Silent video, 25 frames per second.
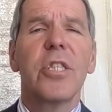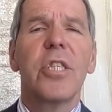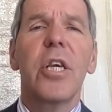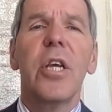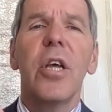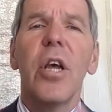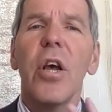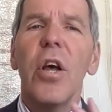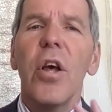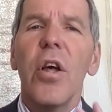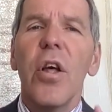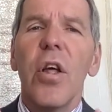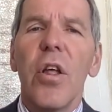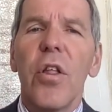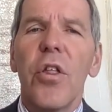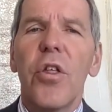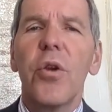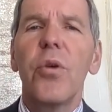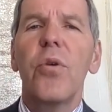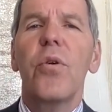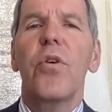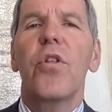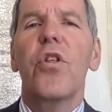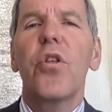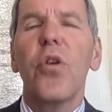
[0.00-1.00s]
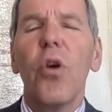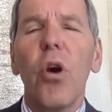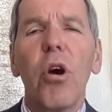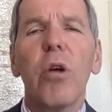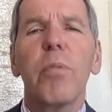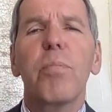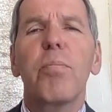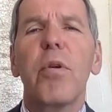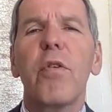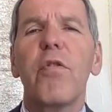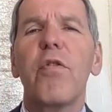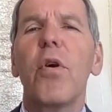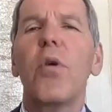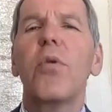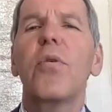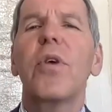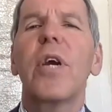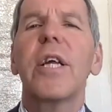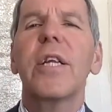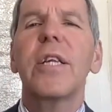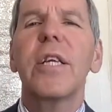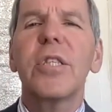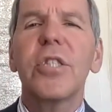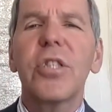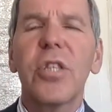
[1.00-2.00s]
See, through thought
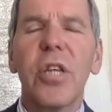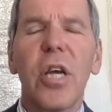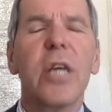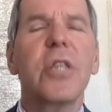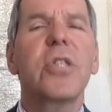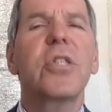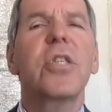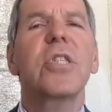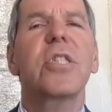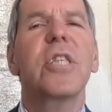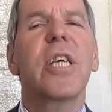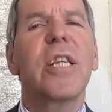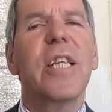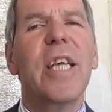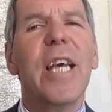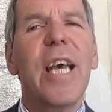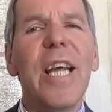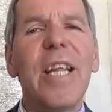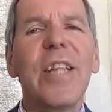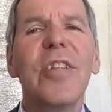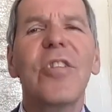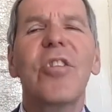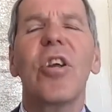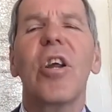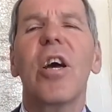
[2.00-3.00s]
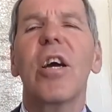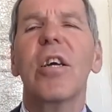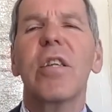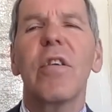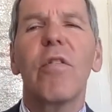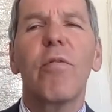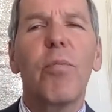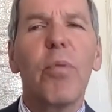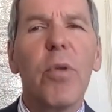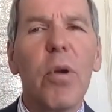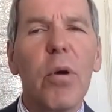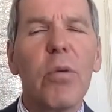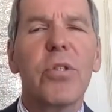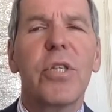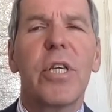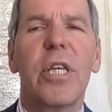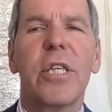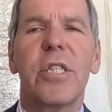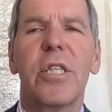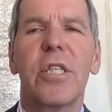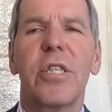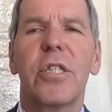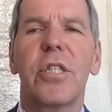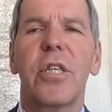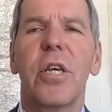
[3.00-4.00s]
provoking discussions and interactive
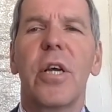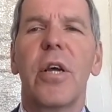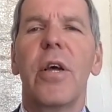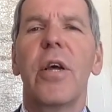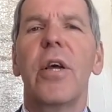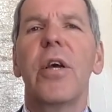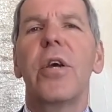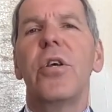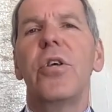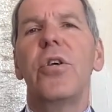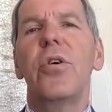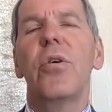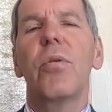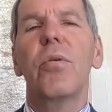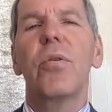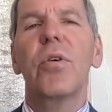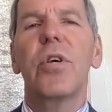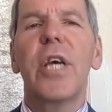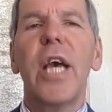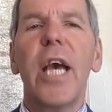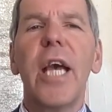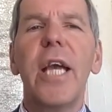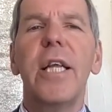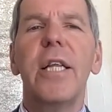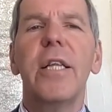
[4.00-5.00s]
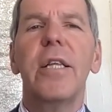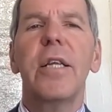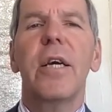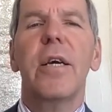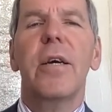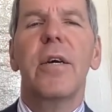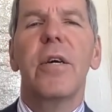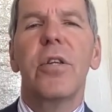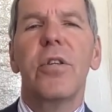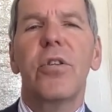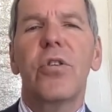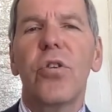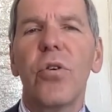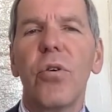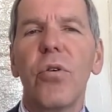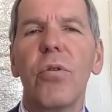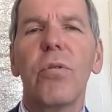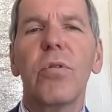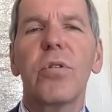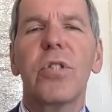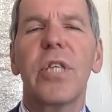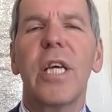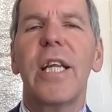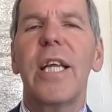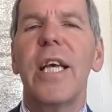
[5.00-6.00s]
processes, you'll gain the
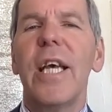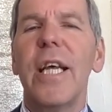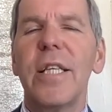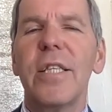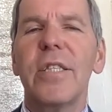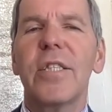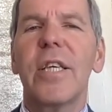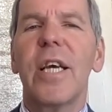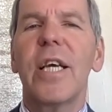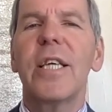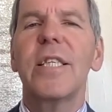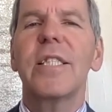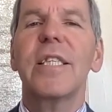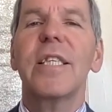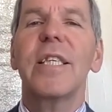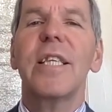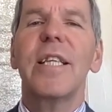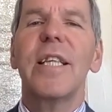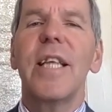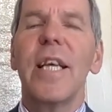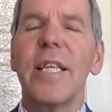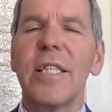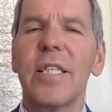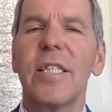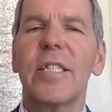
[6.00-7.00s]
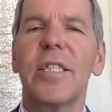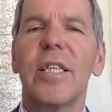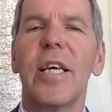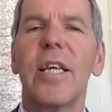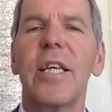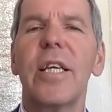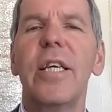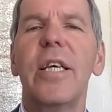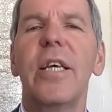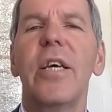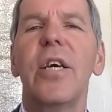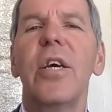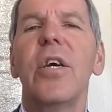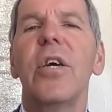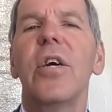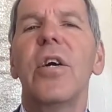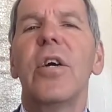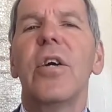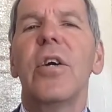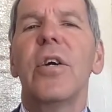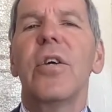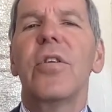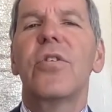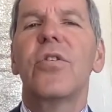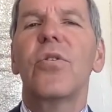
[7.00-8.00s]
tools and insights necessary
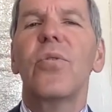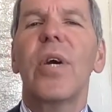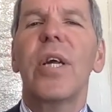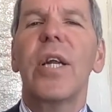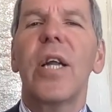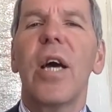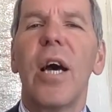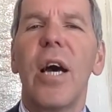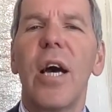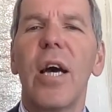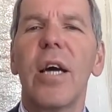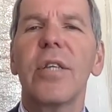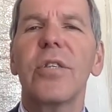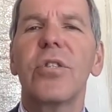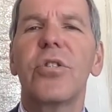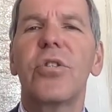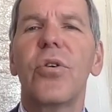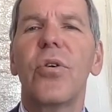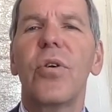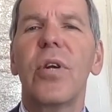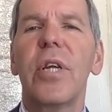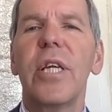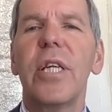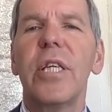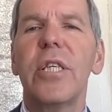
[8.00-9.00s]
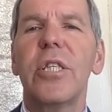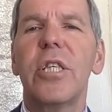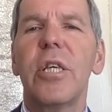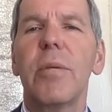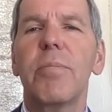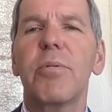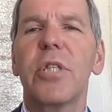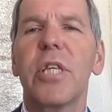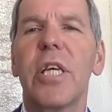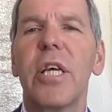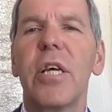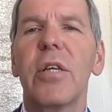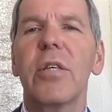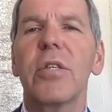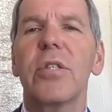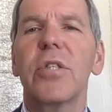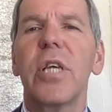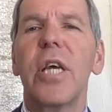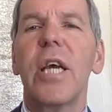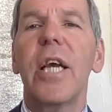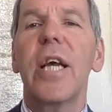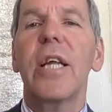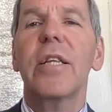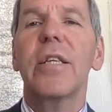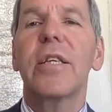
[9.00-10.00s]
to enhance your leadership skills
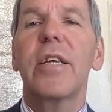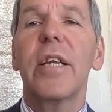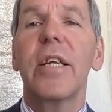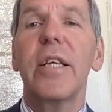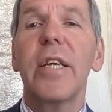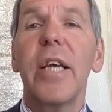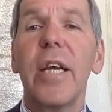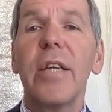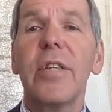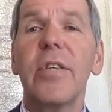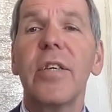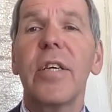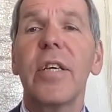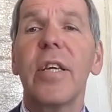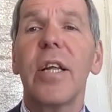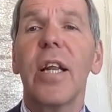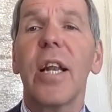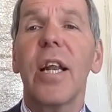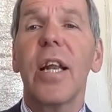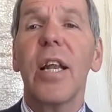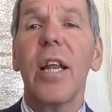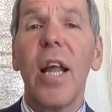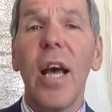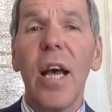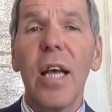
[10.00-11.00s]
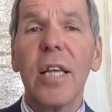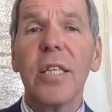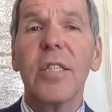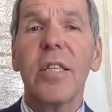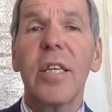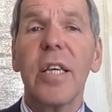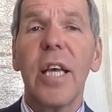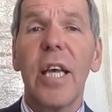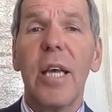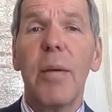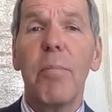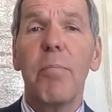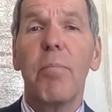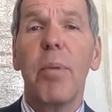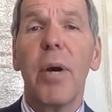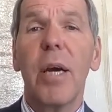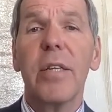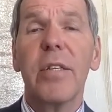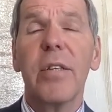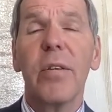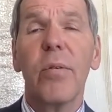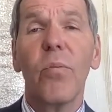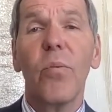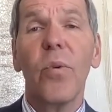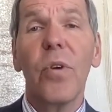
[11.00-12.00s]
and creating lasting
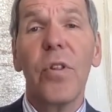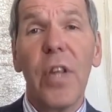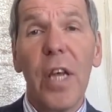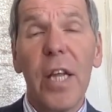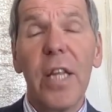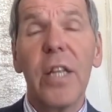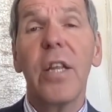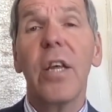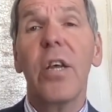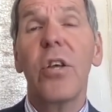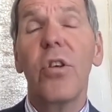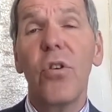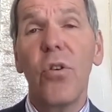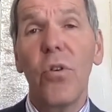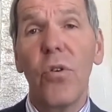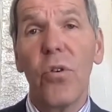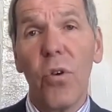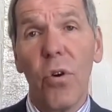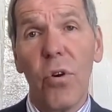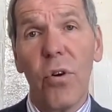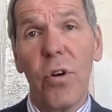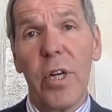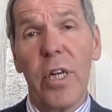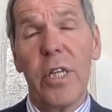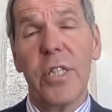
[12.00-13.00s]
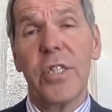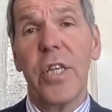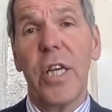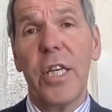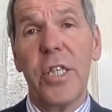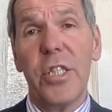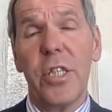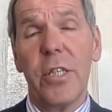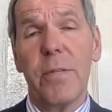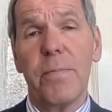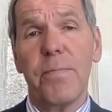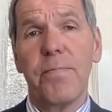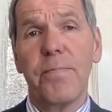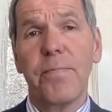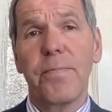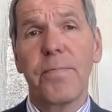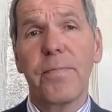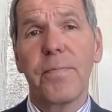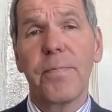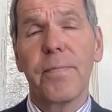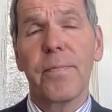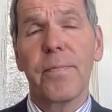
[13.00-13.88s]
impact within your organization.